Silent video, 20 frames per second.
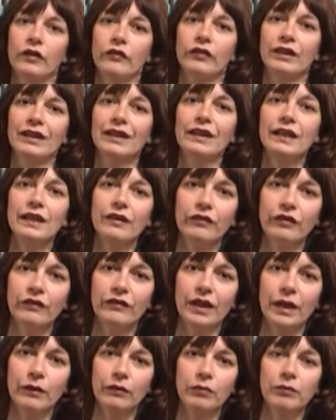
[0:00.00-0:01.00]
So
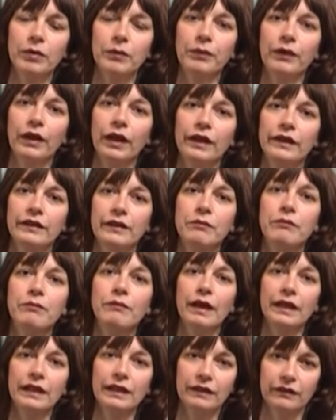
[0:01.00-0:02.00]
kinesiotape can be applied in
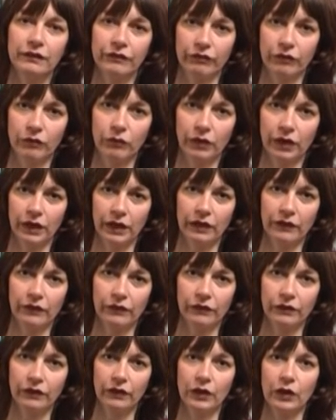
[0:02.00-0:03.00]
many different
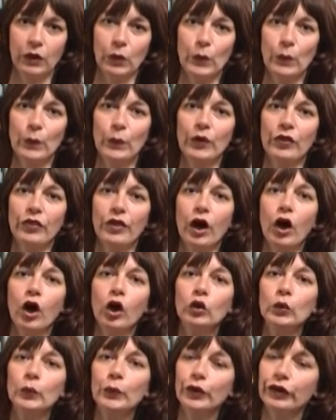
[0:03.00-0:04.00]
ways, but the
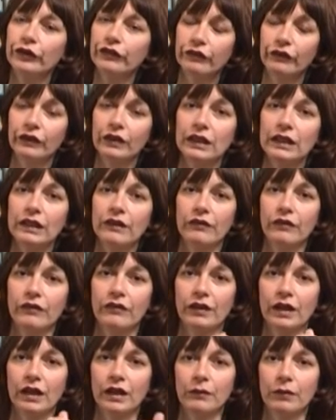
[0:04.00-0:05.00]
whole point of
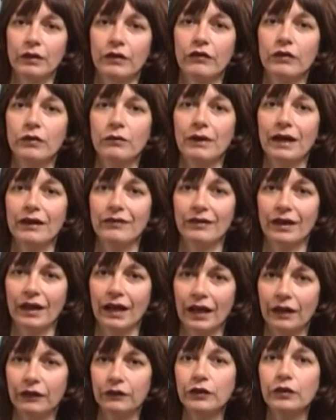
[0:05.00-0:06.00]
kinesiotape is no matter
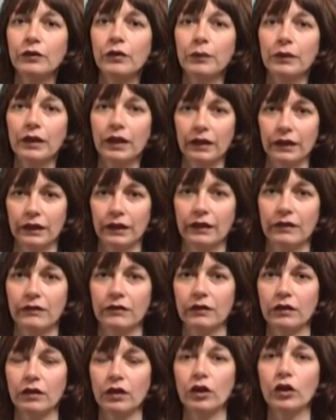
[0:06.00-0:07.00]
how you apply
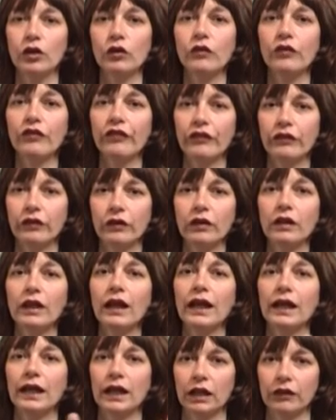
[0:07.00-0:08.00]
it, you still
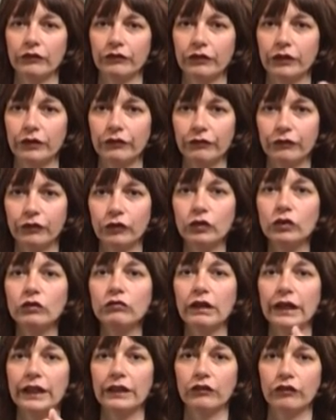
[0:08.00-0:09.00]
have a full
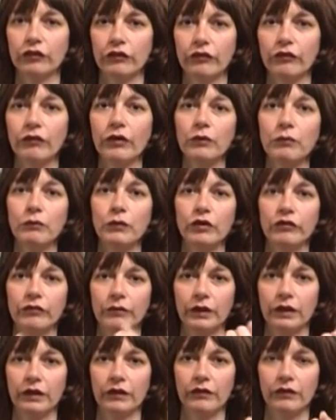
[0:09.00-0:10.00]
range of
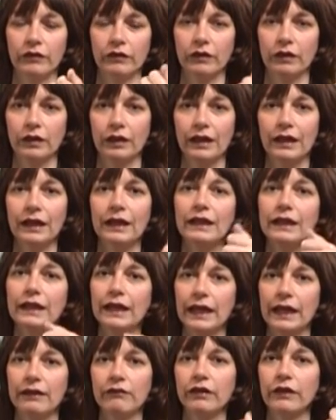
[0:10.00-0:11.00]
movement in
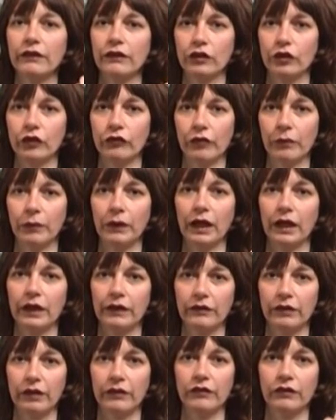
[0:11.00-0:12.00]
the area that you've
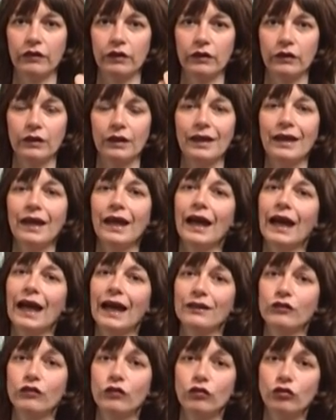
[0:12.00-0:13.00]
applied it to,
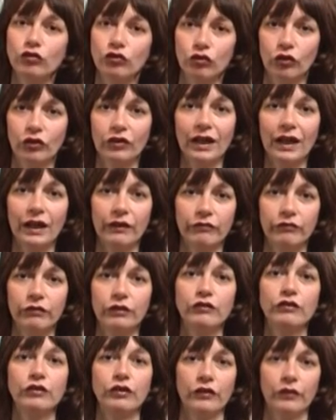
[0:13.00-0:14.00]
and you should have
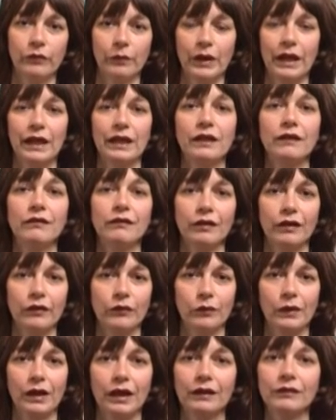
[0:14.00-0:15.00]
reduced pain
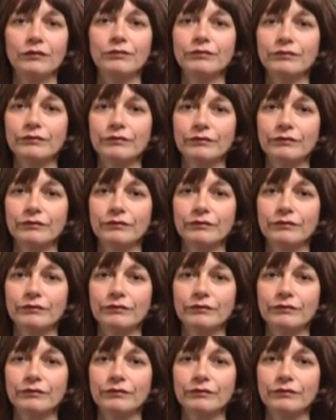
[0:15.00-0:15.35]
as well.